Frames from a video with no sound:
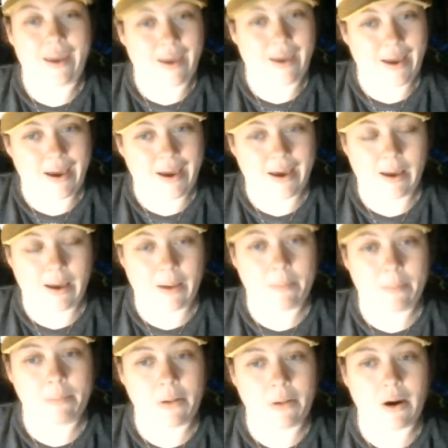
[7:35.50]
I
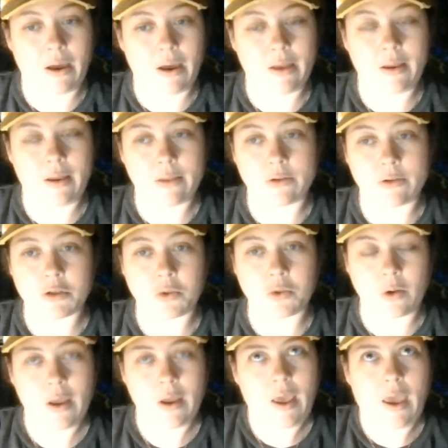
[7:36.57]
bought at their
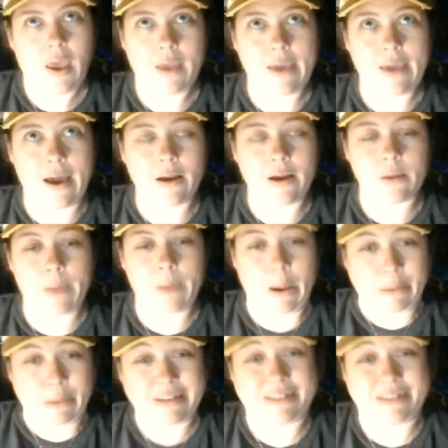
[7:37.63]
store, and yeah, I come out
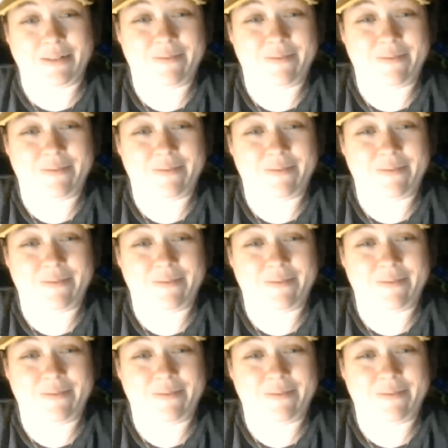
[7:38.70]
with